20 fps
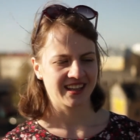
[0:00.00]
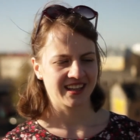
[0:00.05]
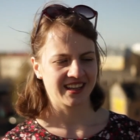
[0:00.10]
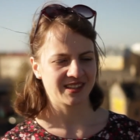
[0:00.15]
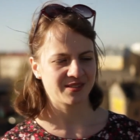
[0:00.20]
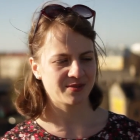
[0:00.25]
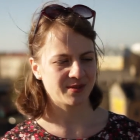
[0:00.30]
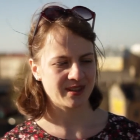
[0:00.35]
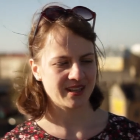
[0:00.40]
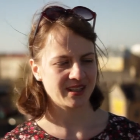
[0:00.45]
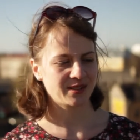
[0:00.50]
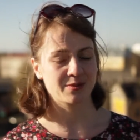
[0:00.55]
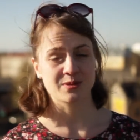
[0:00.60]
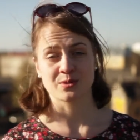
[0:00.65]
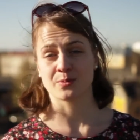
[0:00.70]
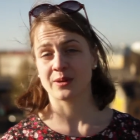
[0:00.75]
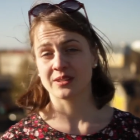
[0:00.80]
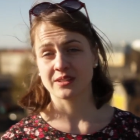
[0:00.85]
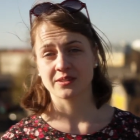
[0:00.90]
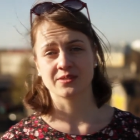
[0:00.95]
It, it
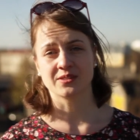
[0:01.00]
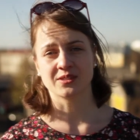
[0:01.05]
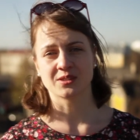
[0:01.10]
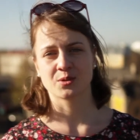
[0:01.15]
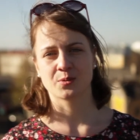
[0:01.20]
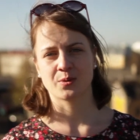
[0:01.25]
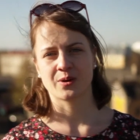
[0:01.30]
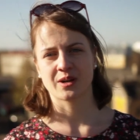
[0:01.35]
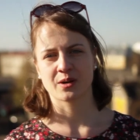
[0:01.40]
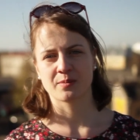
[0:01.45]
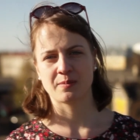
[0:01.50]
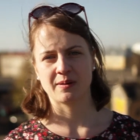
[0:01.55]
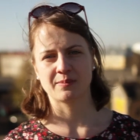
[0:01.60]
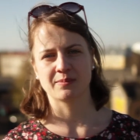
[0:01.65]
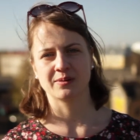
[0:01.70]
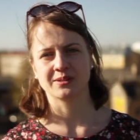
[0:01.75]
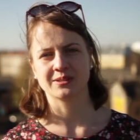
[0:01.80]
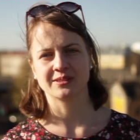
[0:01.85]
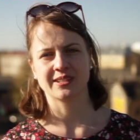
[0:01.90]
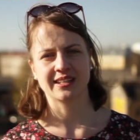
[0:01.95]
was wonderful to work
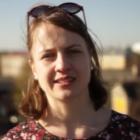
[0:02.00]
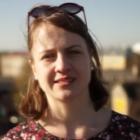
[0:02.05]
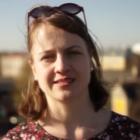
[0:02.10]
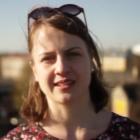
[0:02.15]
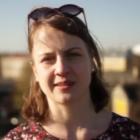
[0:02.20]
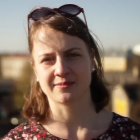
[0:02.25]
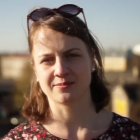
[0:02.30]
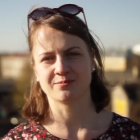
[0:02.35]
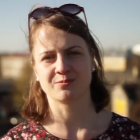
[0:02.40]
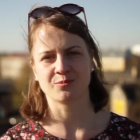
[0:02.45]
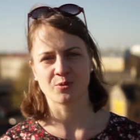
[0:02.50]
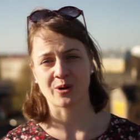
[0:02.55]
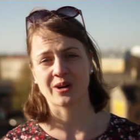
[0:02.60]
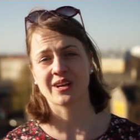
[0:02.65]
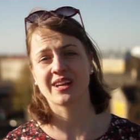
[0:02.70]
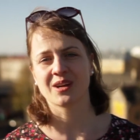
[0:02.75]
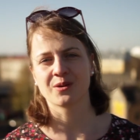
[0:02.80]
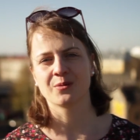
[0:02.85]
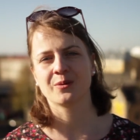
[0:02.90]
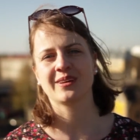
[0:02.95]
people I love
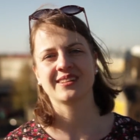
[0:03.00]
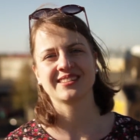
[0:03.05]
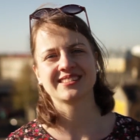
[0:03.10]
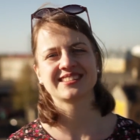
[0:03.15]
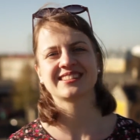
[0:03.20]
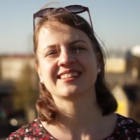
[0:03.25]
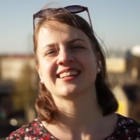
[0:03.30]
working with